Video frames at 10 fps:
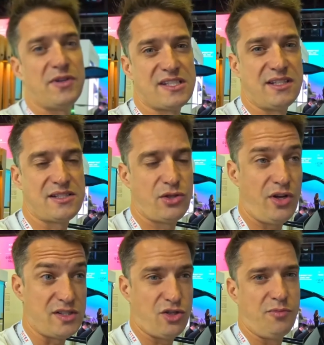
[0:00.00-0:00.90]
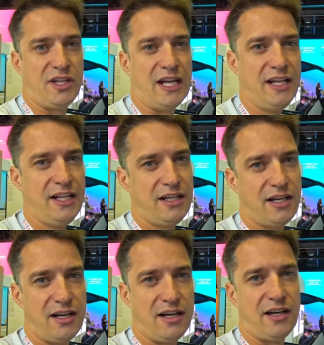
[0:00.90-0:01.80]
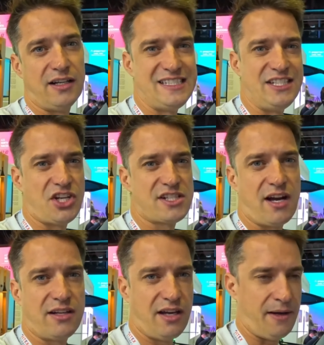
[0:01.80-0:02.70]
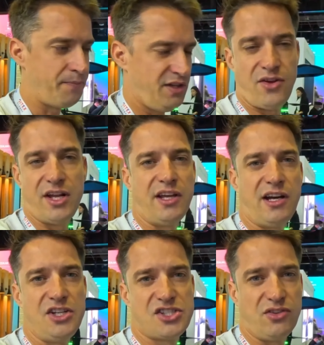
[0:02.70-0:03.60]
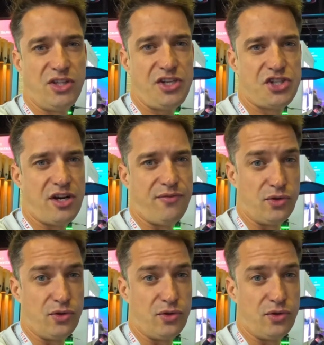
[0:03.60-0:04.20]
that it's a fairly safe thing, especially now when there are an incredible number